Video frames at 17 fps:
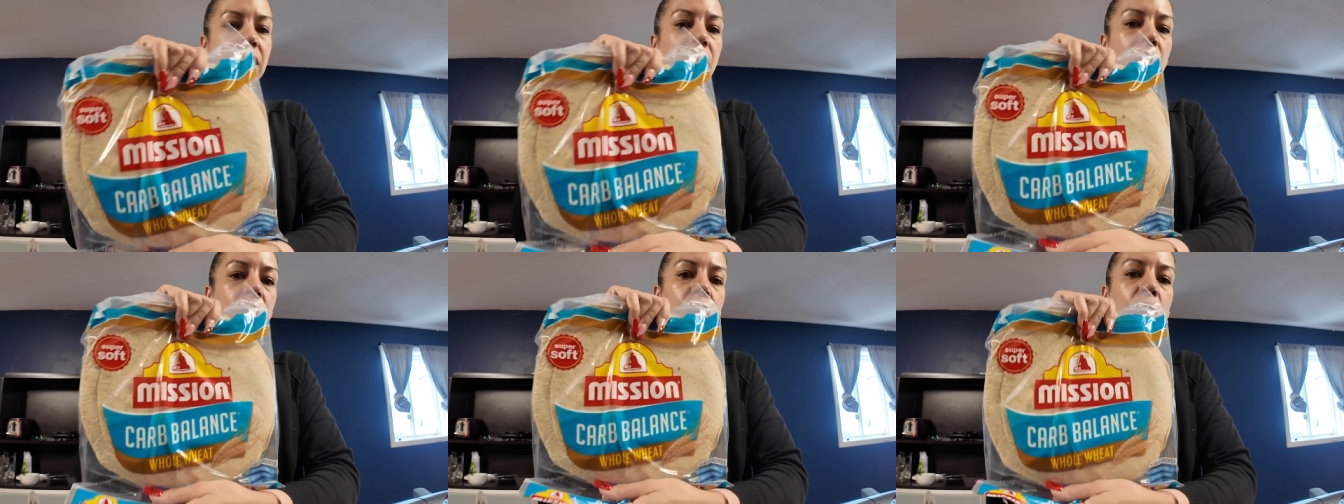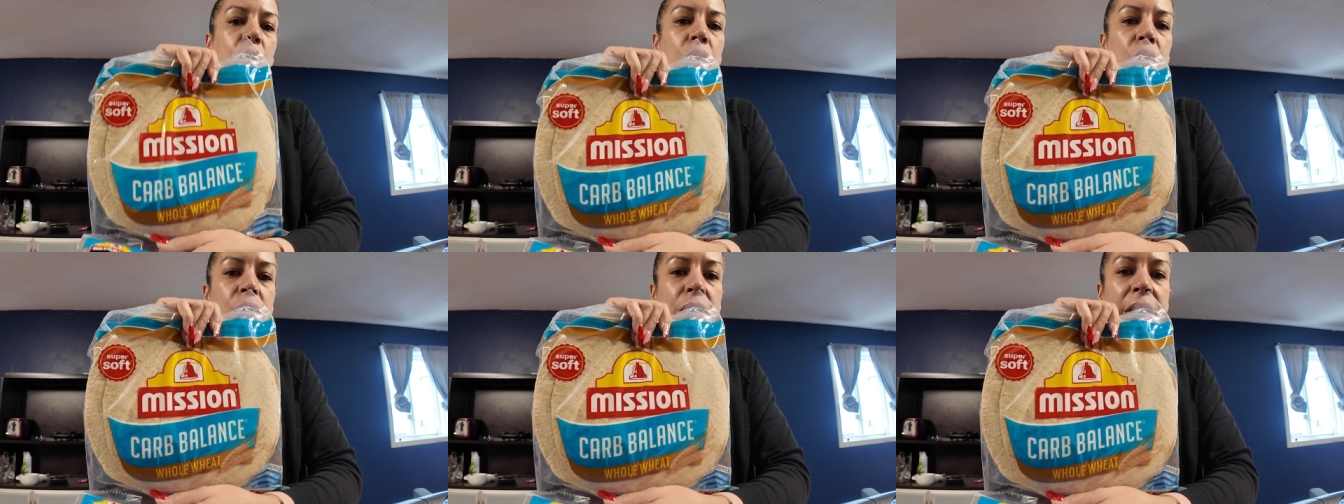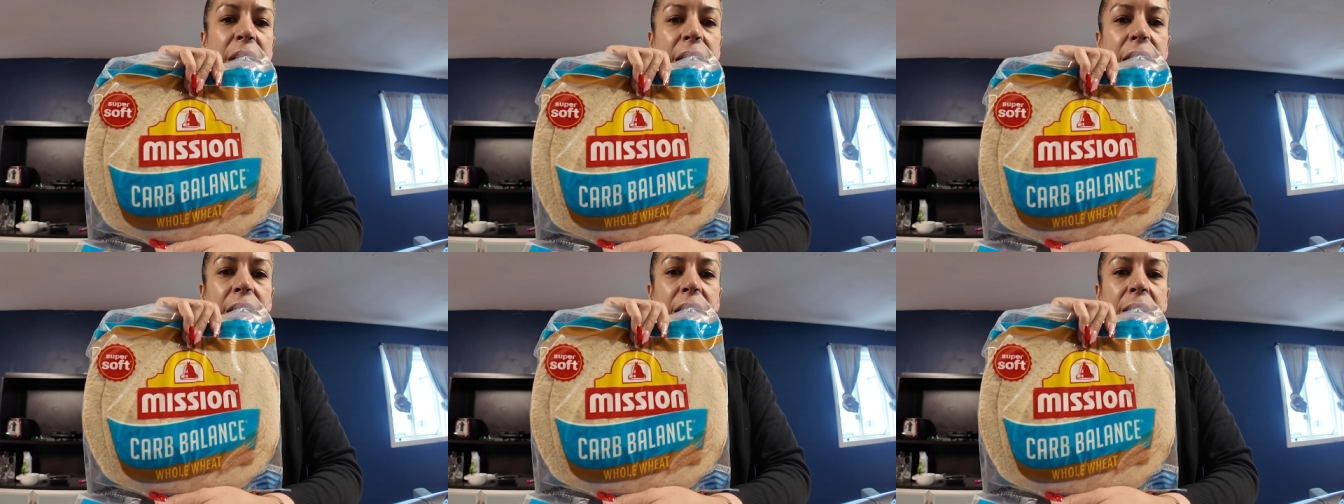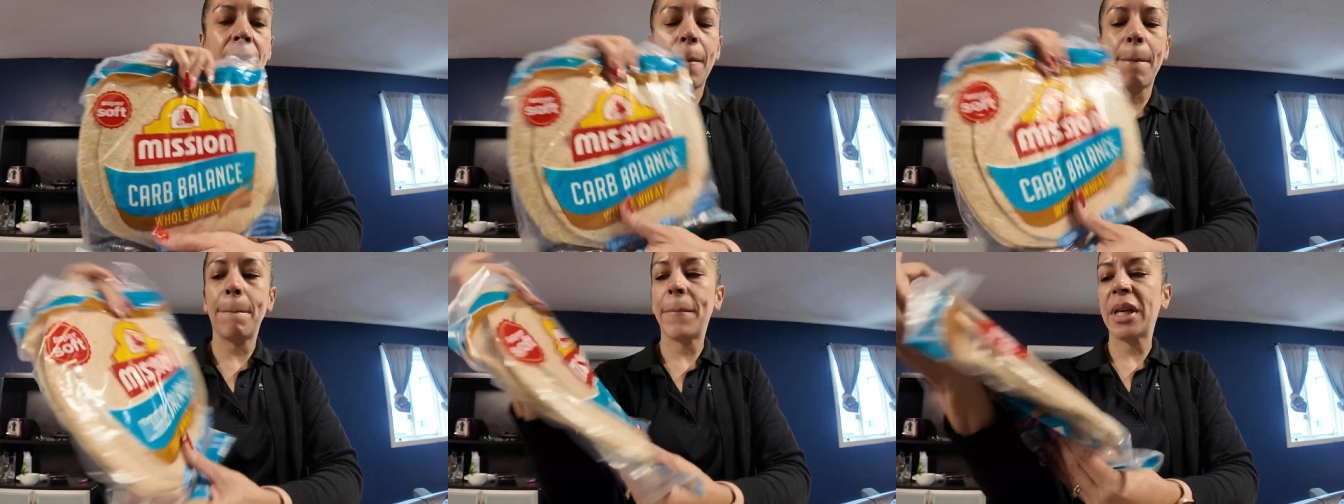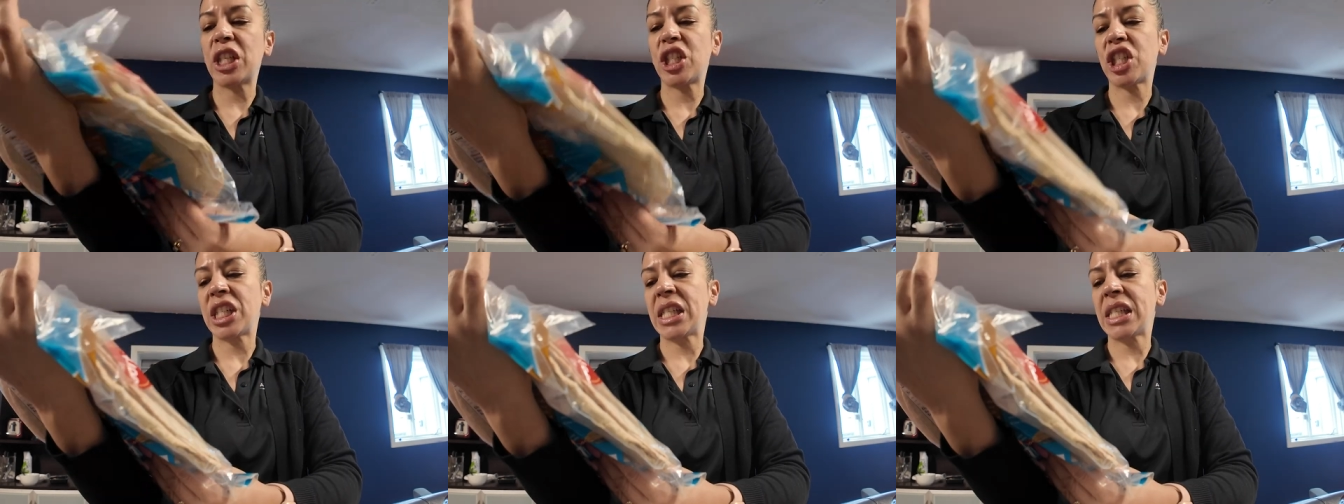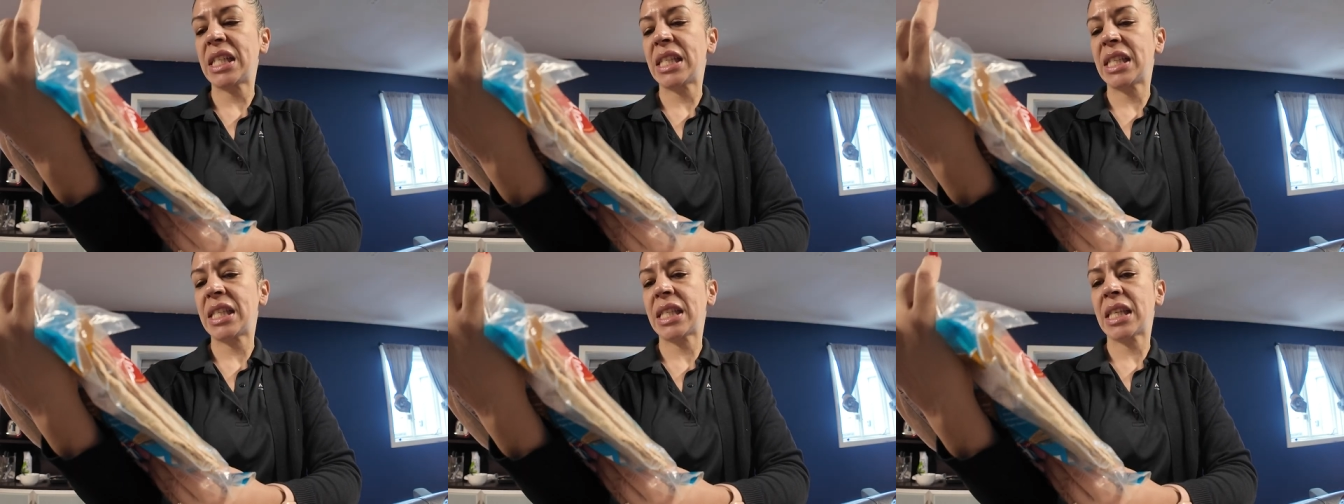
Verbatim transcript: the whole grain missions.